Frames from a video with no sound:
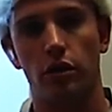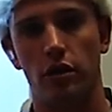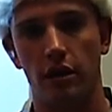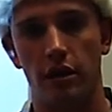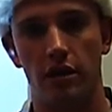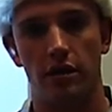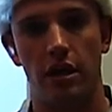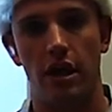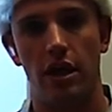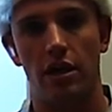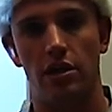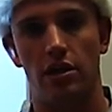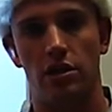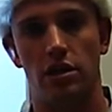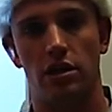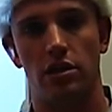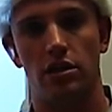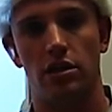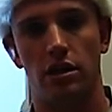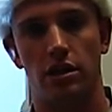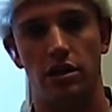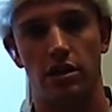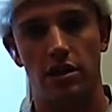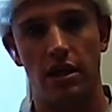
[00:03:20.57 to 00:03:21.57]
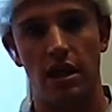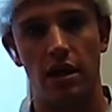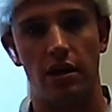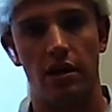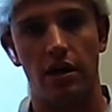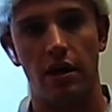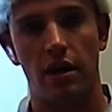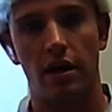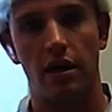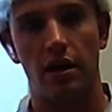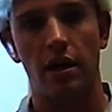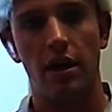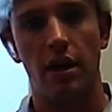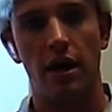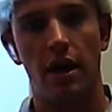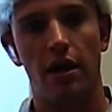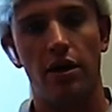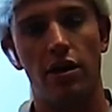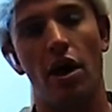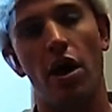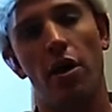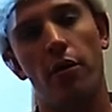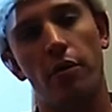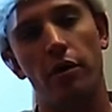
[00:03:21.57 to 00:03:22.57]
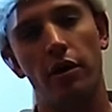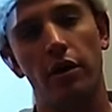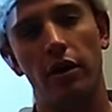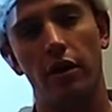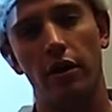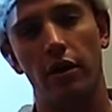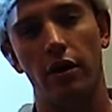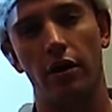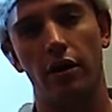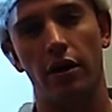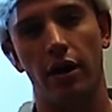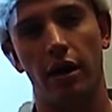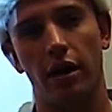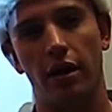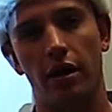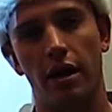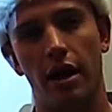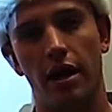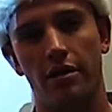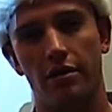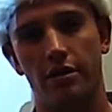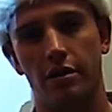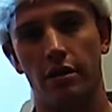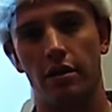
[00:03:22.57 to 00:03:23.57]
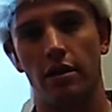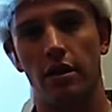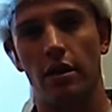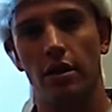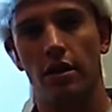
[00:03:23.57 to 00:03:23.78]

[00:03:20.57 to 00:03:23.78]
to detention and just sitting there and not really learning a lesson.